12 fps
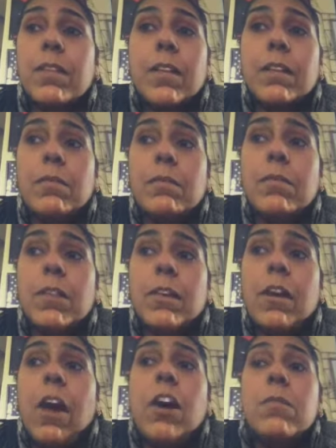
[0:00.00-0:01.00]
the
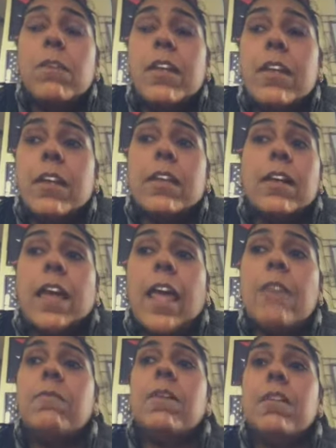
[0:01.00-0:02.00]
Army and the
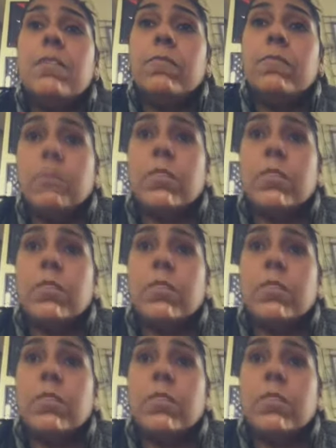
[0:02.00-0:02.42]
Navy,